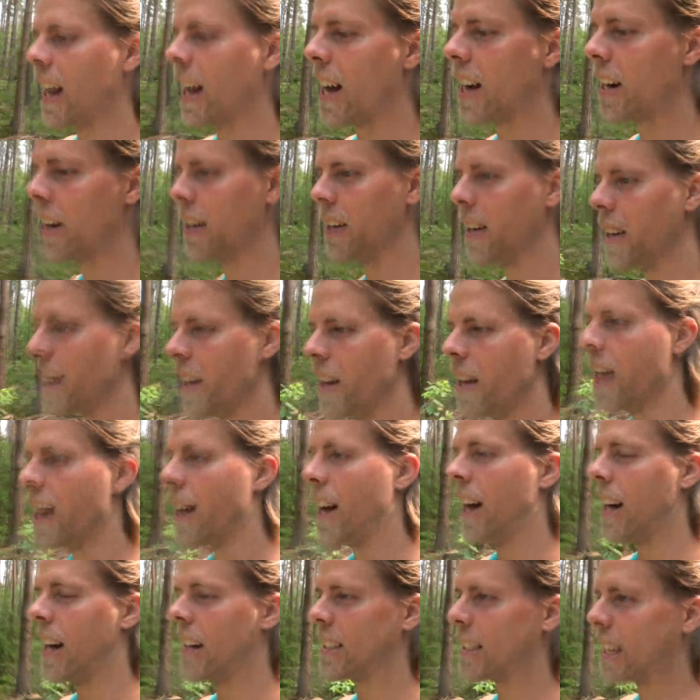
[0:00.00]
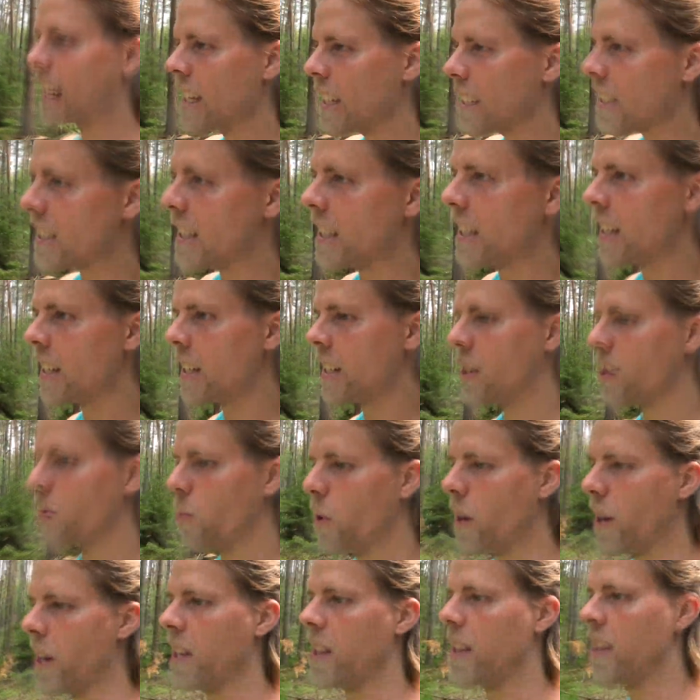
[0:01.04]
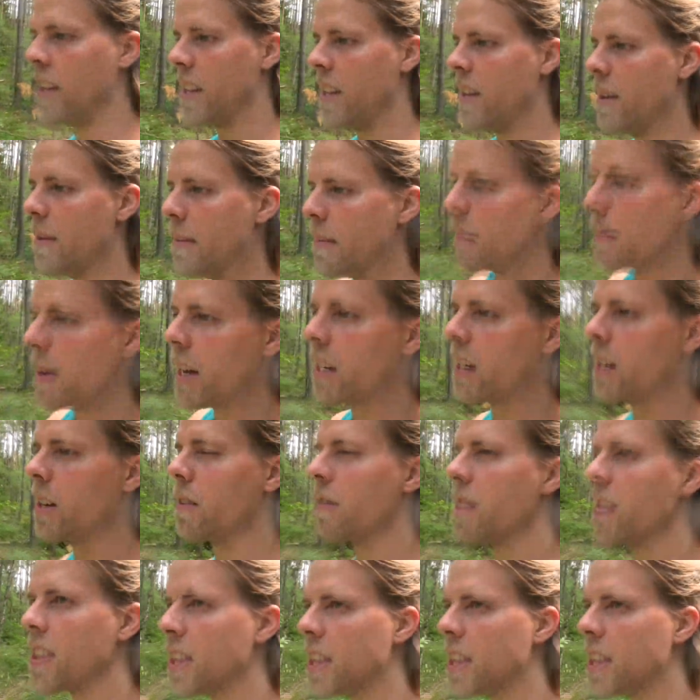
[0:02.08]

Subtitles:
And as I see it, with many of the